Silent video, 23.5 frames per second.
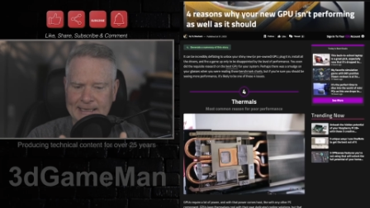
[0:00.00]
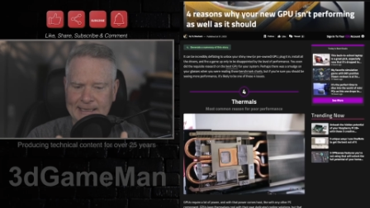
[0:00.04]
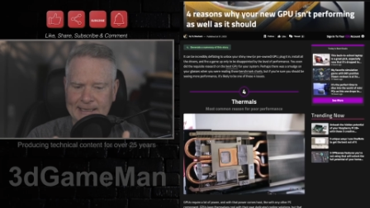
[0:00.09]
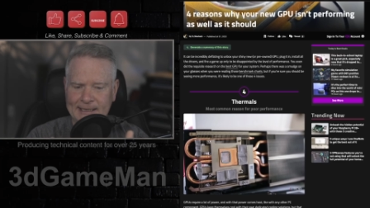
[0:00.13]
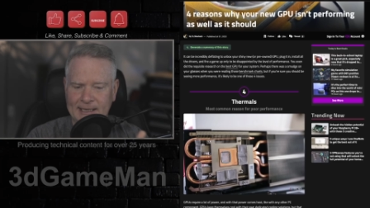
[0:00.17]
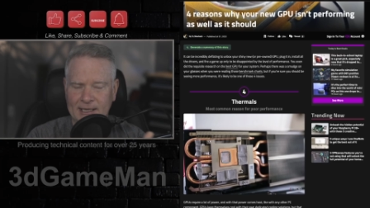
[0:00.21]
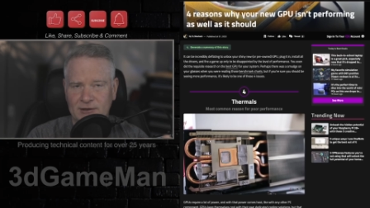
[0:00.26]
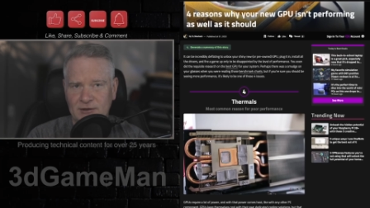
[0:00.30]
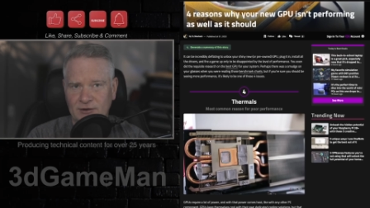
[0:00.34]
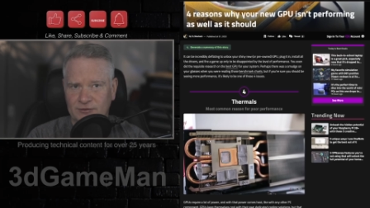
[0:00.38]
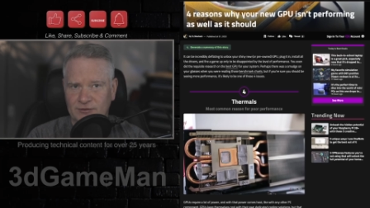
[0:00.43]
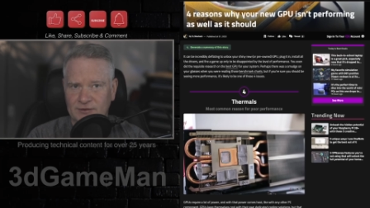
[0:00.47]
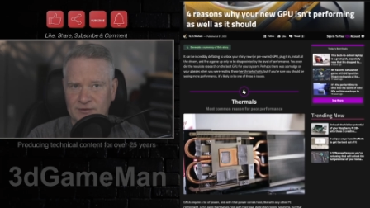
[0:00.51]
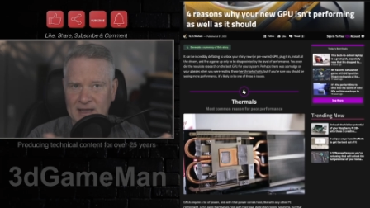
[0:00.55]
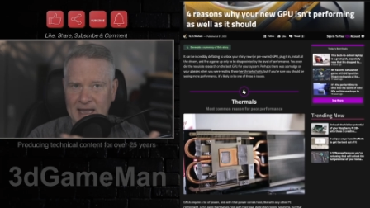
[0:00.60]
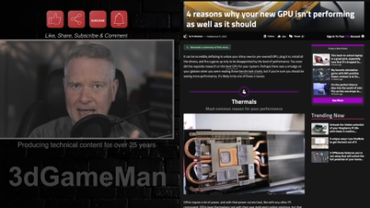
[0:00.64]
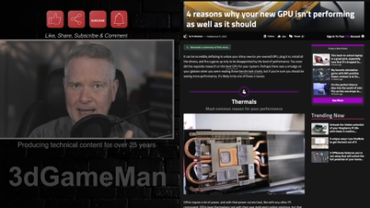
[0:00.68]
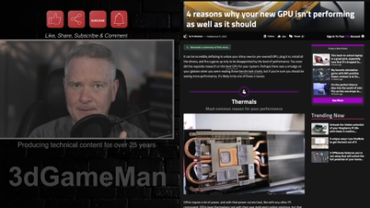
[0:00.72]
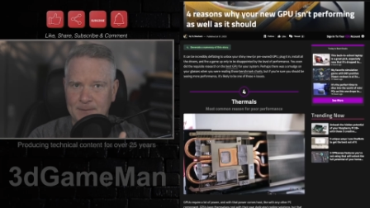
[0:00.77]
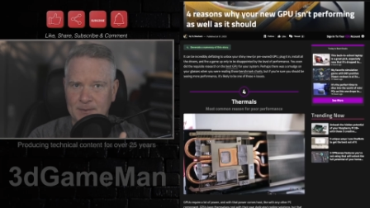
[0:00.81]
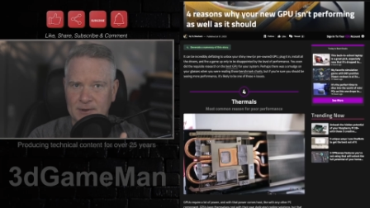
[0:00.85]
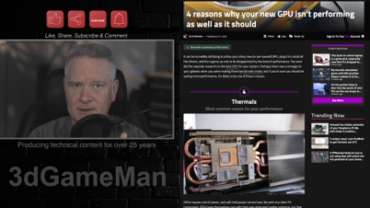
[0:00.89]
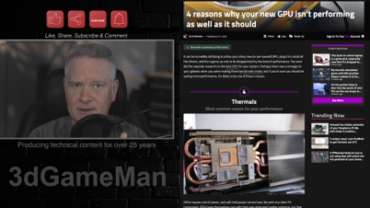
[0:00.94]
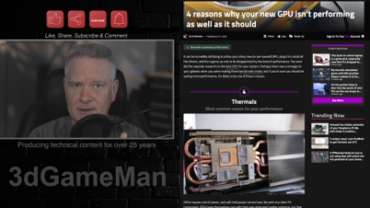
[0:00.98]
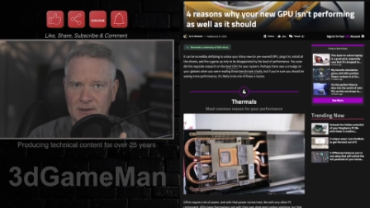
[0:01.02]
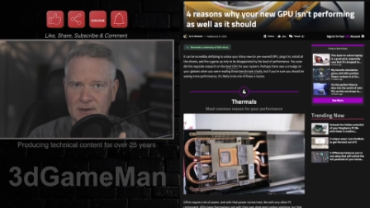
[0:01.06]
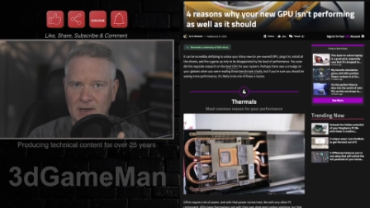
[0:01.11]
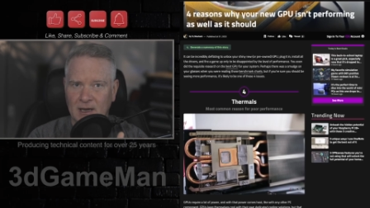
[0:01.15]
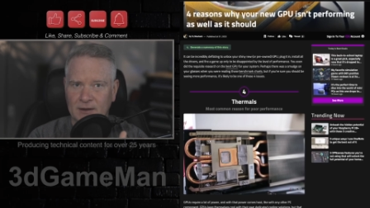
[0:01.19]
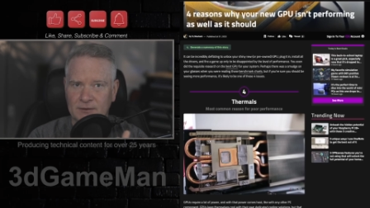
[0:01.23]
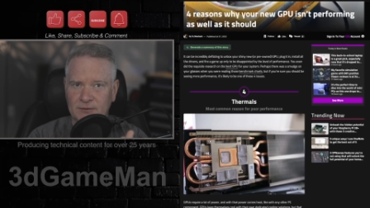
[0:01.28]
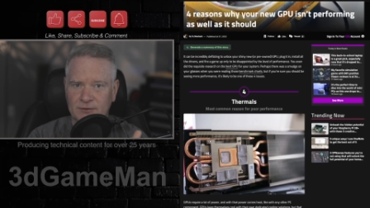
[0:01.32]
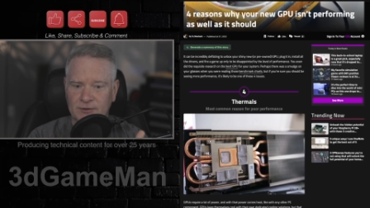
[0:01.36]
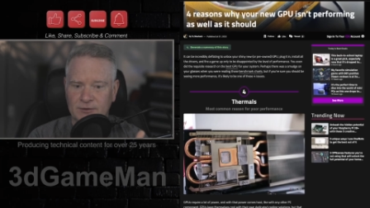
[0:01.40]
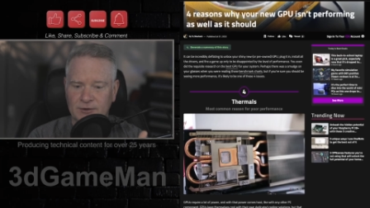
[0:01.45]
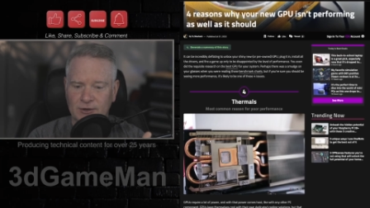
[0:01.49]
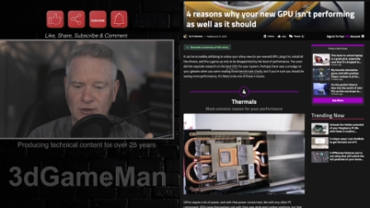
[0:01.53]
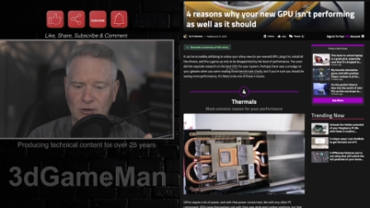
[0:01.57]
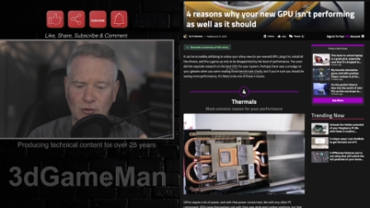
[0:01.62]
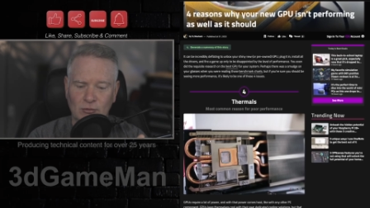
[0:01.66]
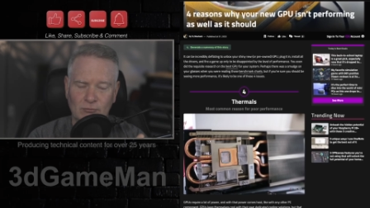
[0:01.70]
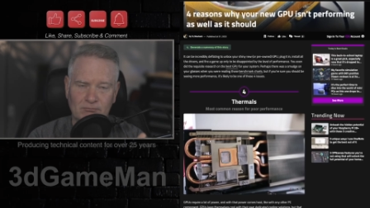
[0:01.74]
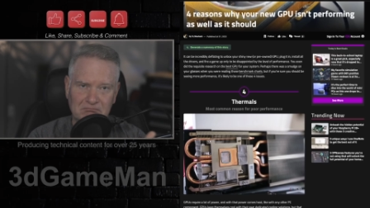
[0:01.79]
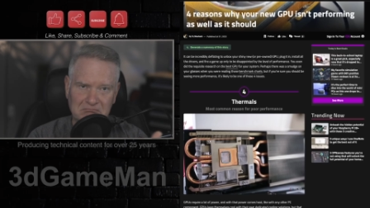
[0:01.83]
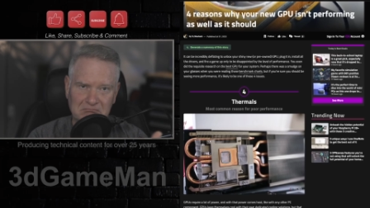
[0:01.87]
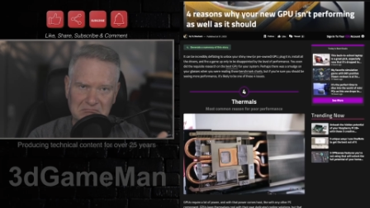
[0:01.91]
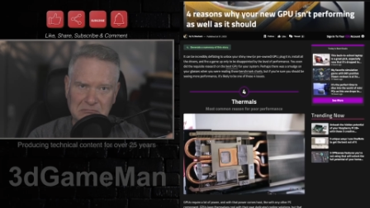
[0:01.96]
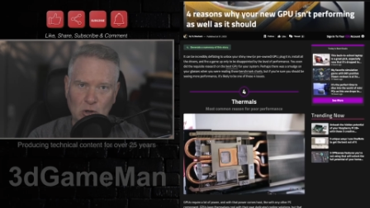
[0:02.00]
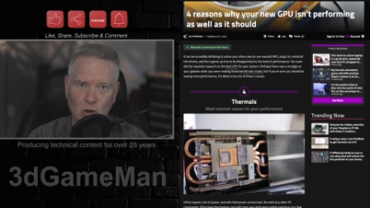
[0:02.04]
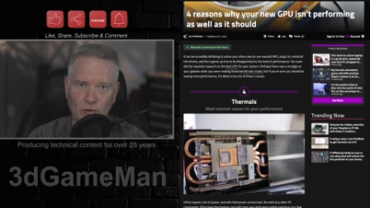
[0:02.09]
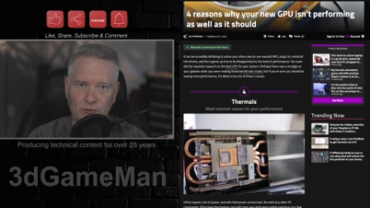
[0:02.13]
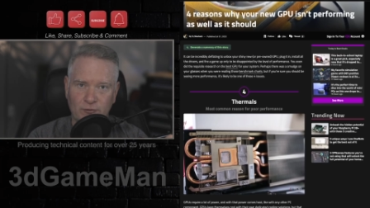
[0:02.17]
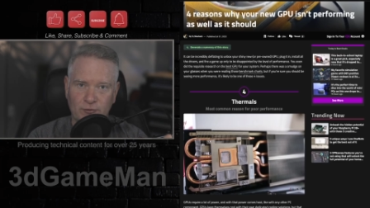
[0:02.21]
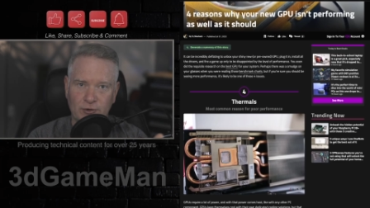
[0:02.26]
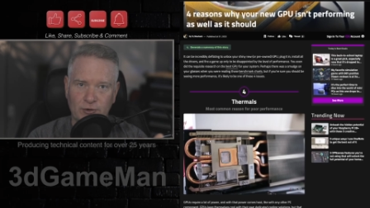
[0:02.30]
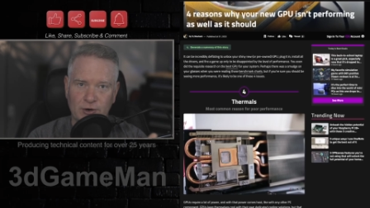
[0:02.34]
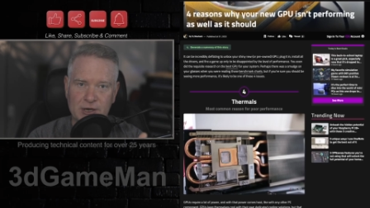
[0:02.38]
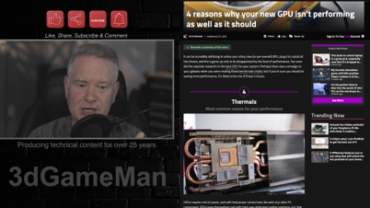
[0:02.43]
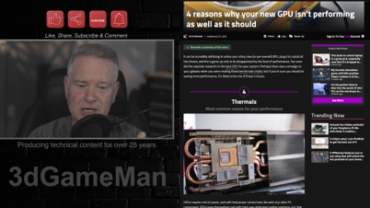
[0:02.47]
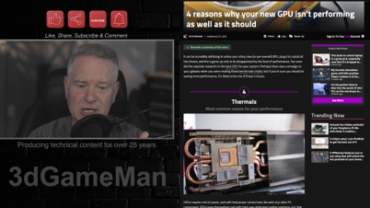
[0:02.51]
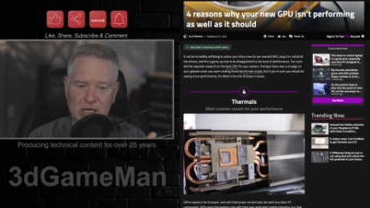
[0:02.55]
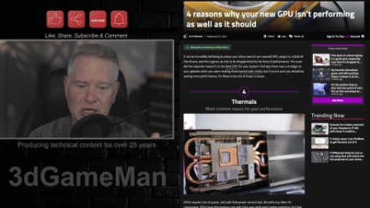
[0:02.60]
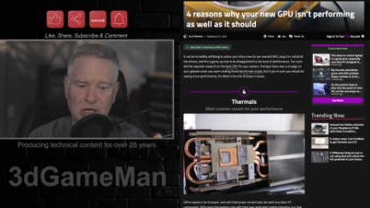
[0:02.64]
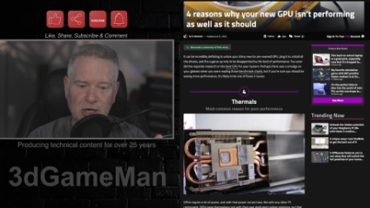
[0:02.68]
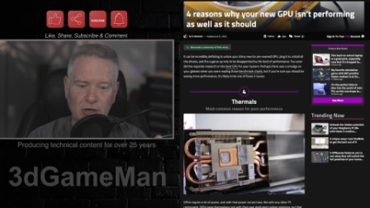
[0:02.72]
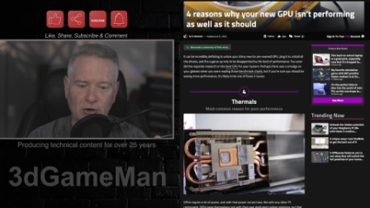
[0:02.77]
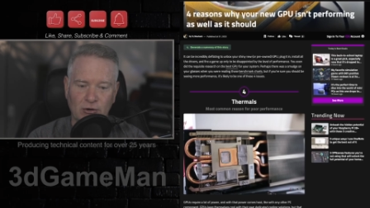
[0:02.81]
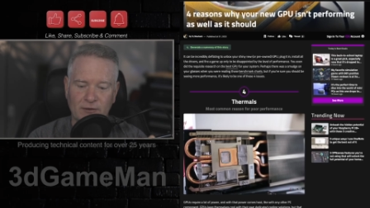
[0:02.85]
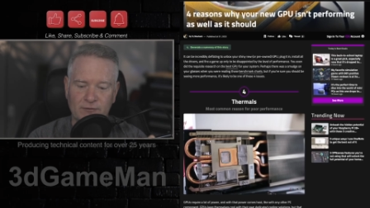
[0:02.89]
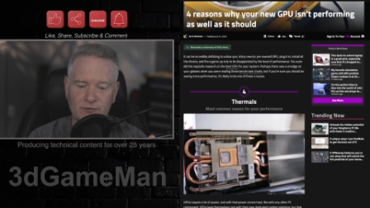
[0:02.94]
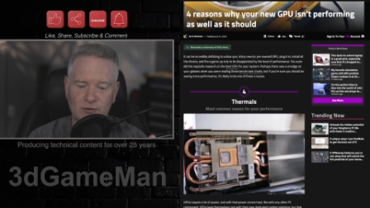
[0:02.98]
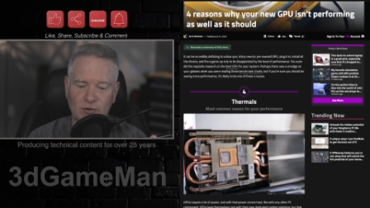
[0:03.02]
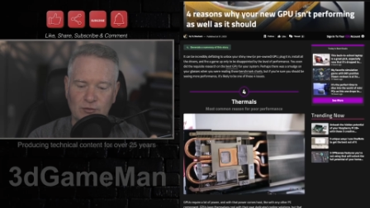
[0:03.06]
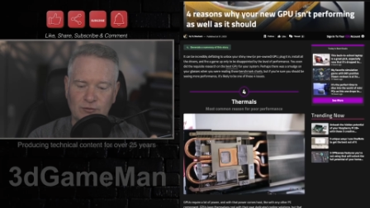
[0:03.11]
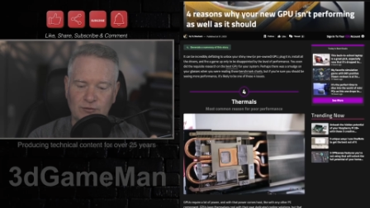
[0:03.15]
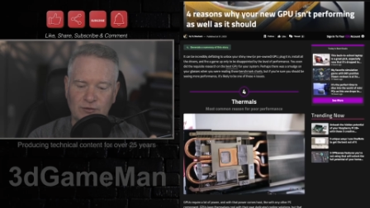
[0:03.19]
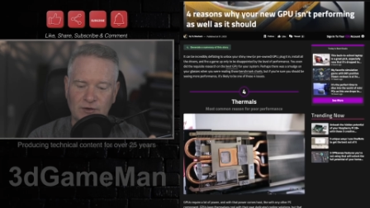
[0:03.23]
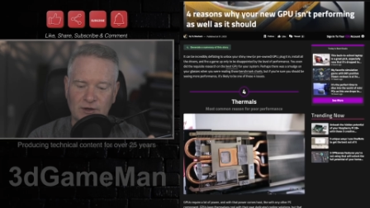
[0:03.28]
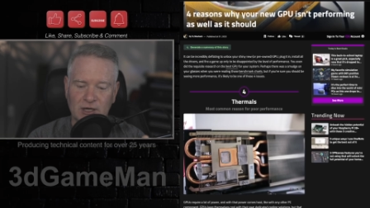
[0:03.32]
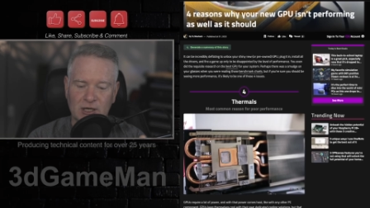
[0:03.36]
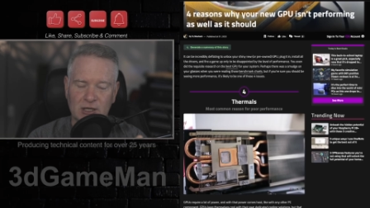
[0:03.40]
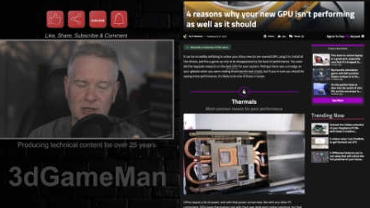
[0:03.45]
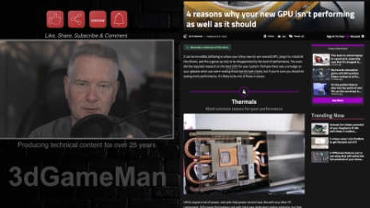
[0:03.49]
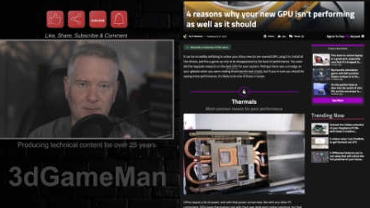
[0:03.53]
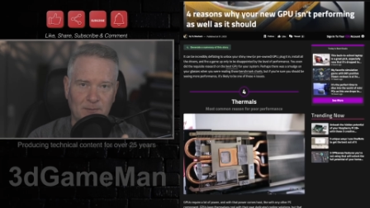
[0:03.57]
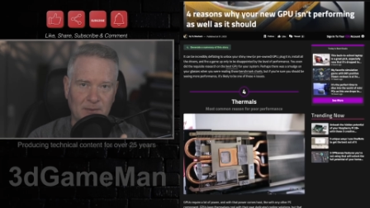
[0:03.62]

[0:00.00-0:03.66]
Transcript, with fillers: it doesn't happen until over a year of using it,